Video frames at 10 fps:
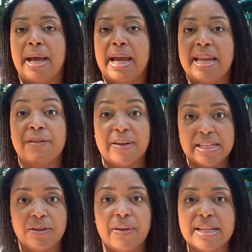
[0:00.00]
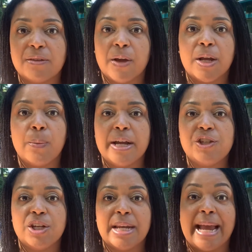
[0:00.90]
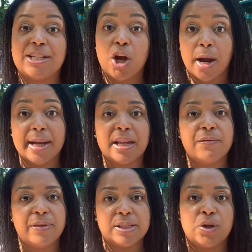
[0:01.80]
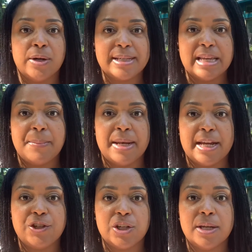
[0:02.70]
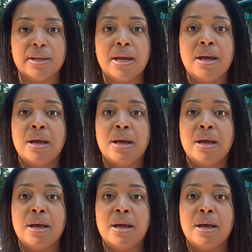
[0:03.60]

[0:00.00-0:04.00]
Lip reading: in a face-to-face evaluation, a targeted physical examination